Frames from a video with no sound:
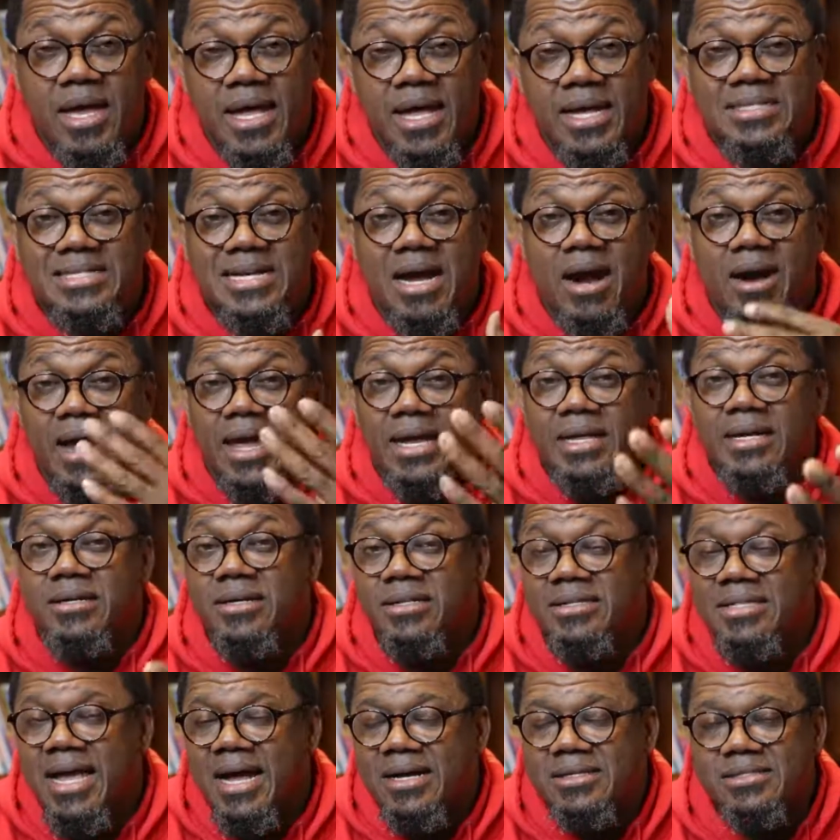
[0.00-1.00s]
it's our
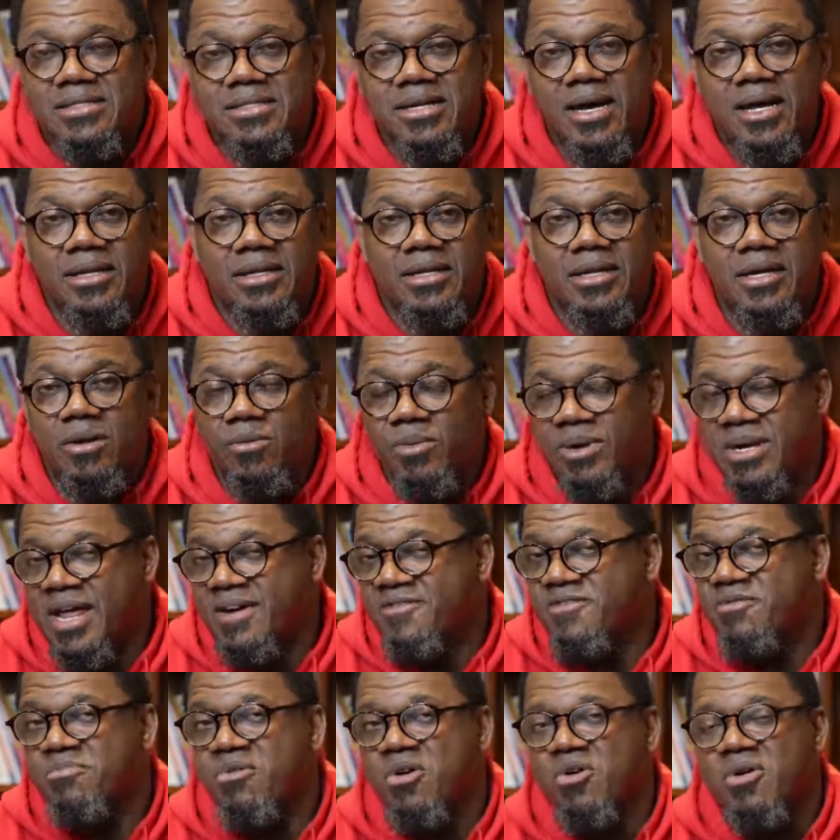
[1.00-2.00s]
$800,000 a year. We
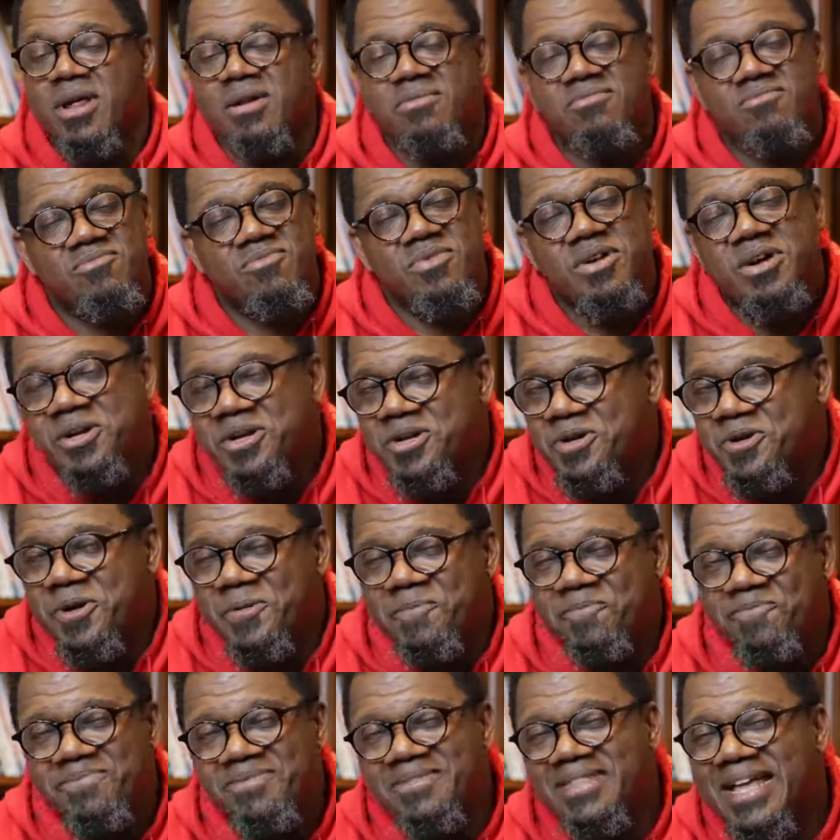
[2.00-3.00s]
never broke it. We're going to do
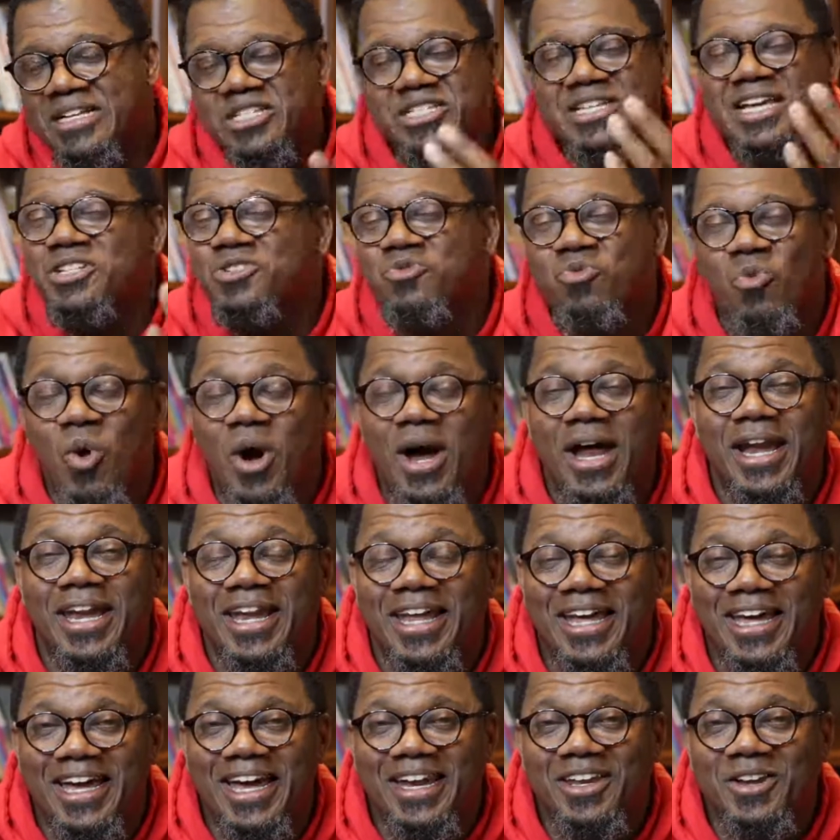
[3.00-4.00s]
it. That's one.
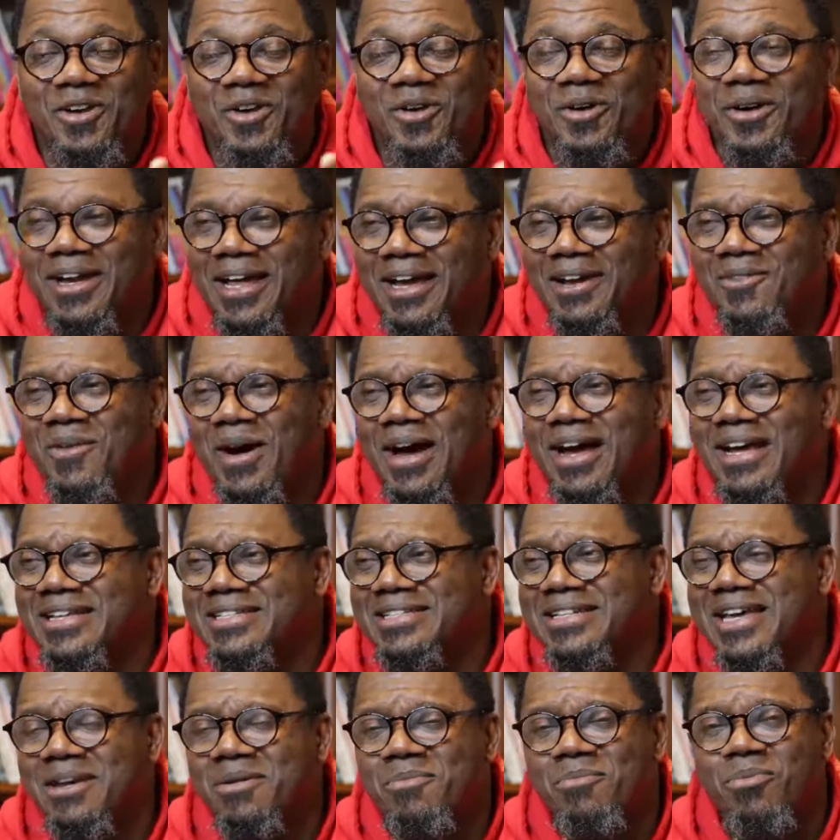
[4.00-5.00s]
And you're going like, why is
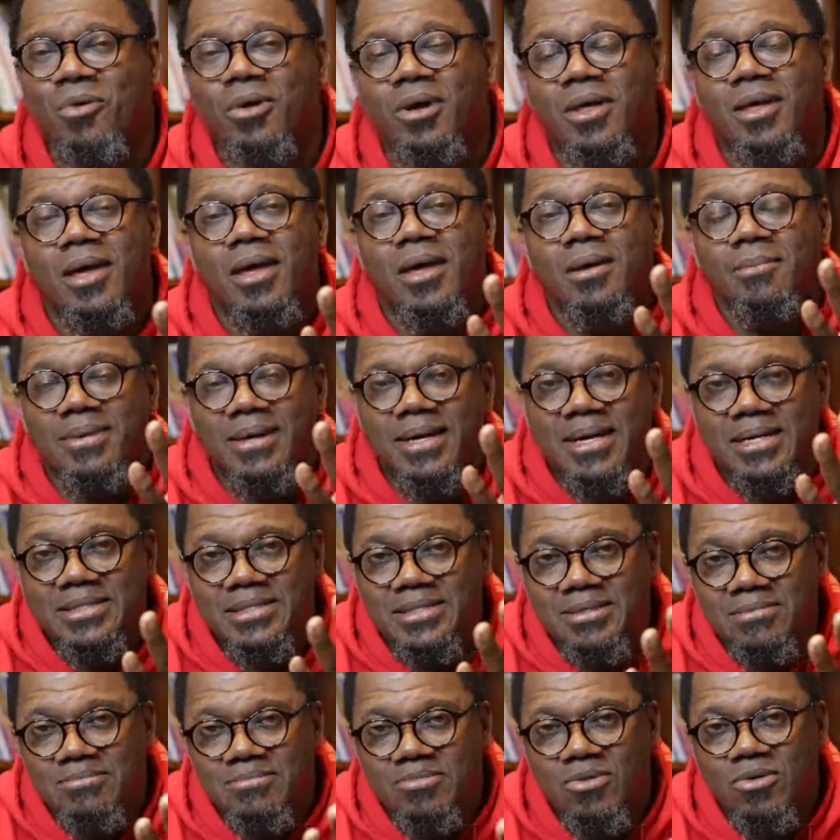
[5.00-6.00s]
that important? Because
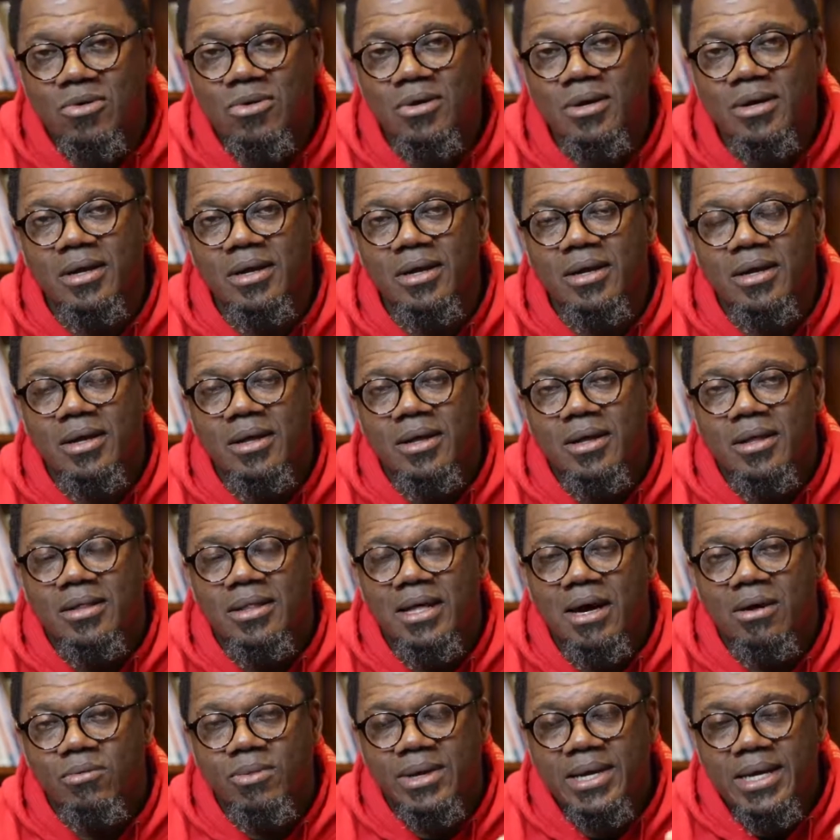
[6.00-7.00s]
the more
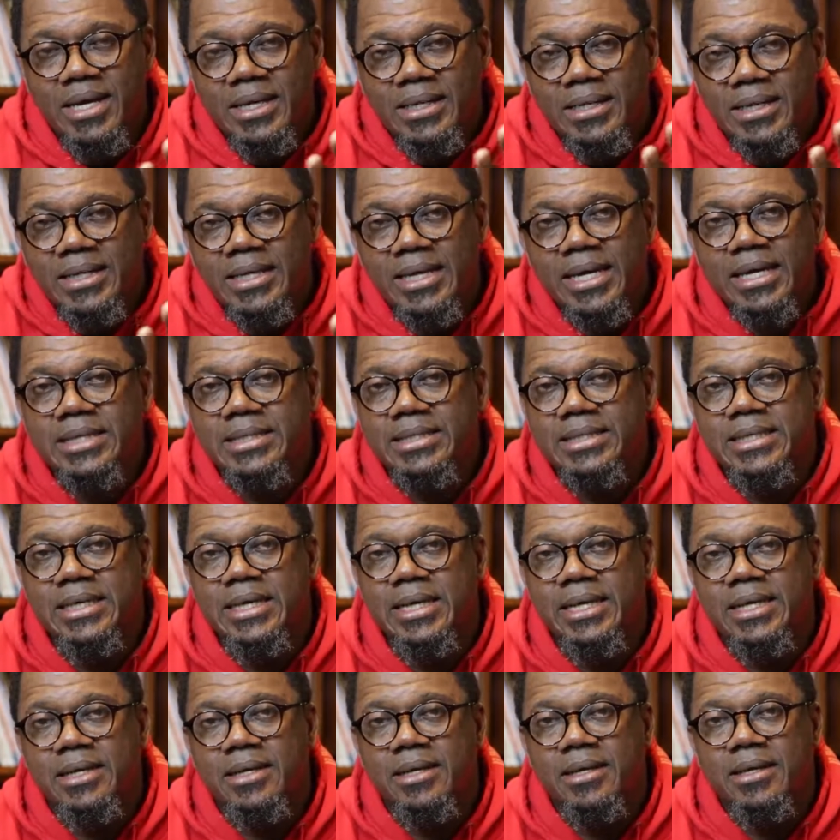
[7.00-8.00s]
that we can get
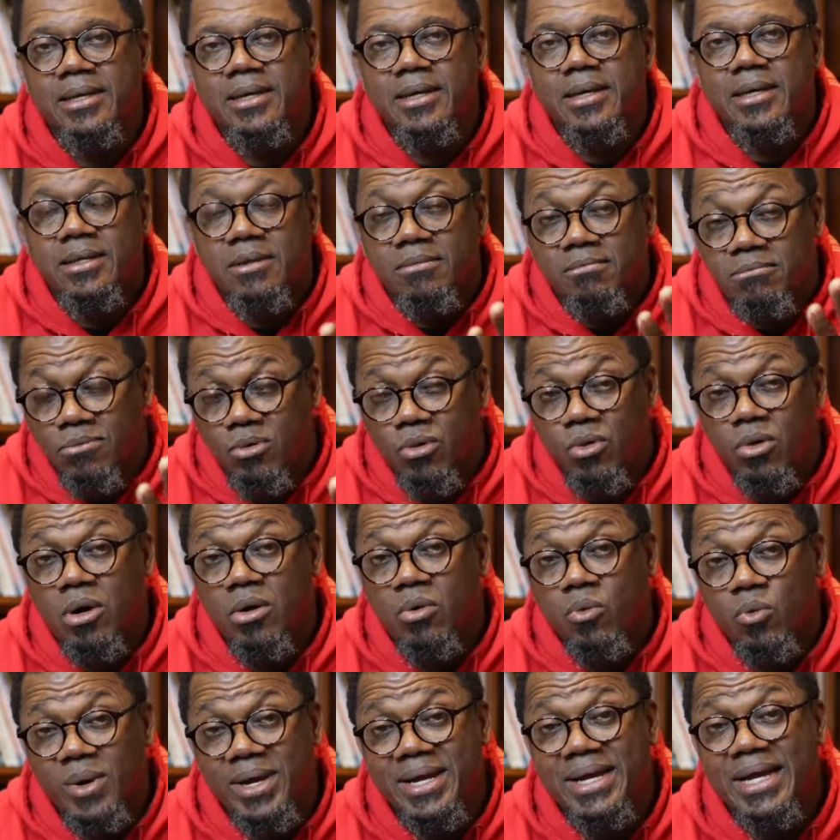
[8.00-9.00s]
done, the
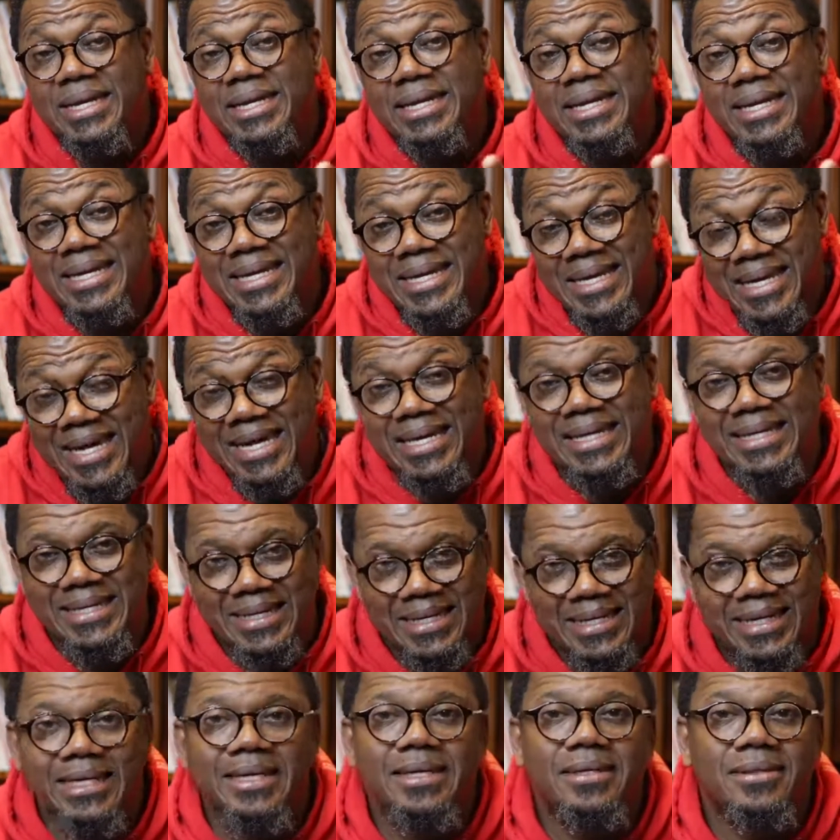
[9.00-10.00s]
more we can get
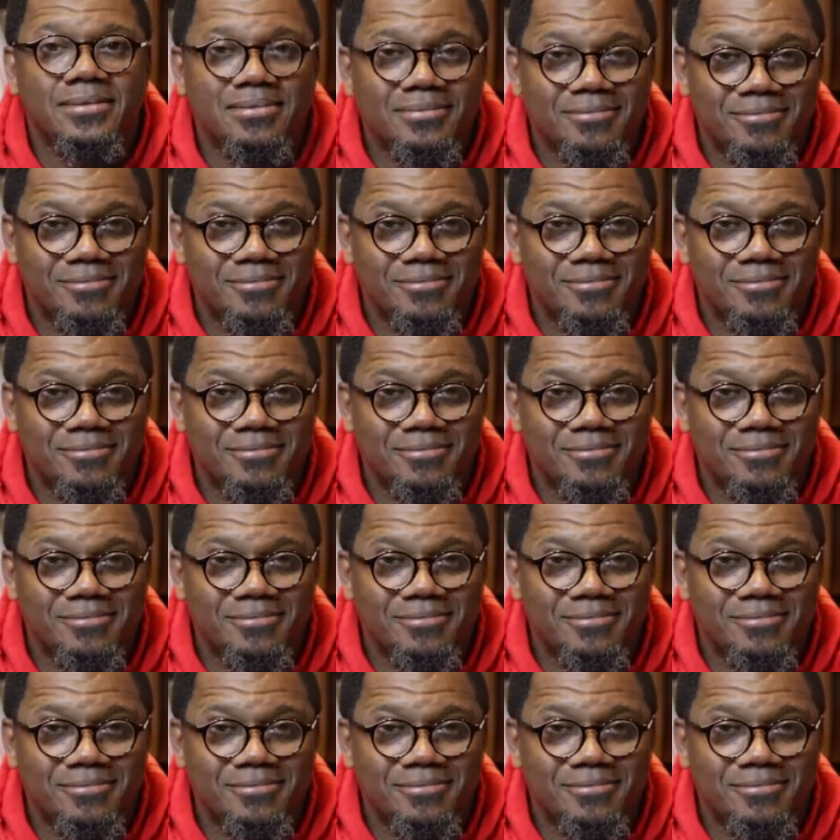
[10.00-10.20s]
done.